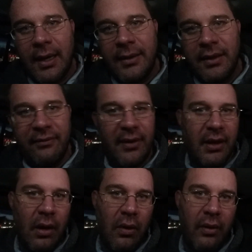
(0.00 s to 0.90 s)
I did a
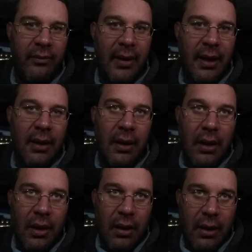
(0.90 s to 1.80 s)
video of me
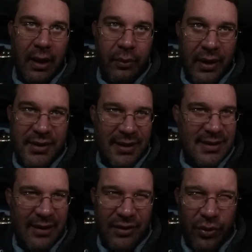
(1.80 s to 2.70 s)
leg pressing
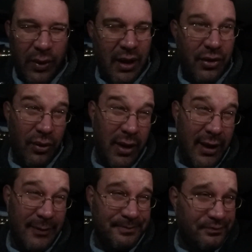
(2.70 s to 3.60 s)

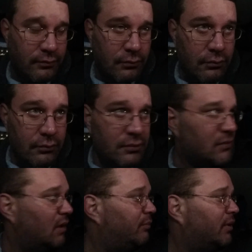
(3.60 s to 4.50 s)
723
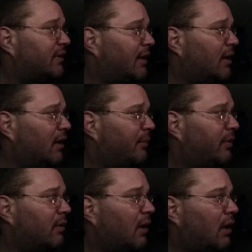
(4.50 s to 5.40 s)
and put that up.
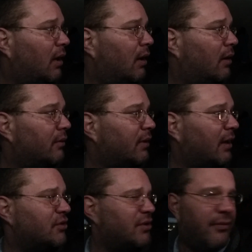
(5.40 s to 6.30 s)

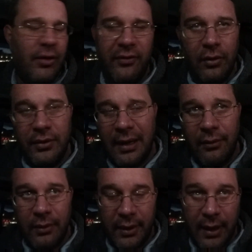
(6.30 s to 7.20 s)
Got just a few views. I
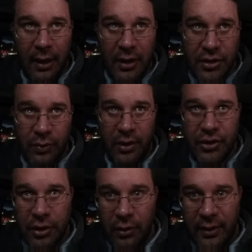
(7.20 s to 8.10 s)
don't really care. I just want
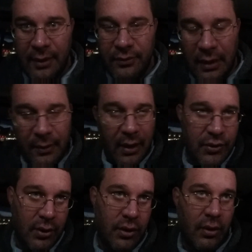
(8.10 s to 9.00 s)
to show that I'm
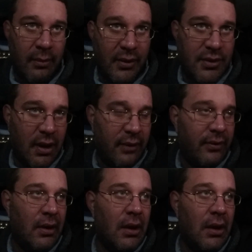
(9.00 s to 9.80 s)
actually doing my stuff.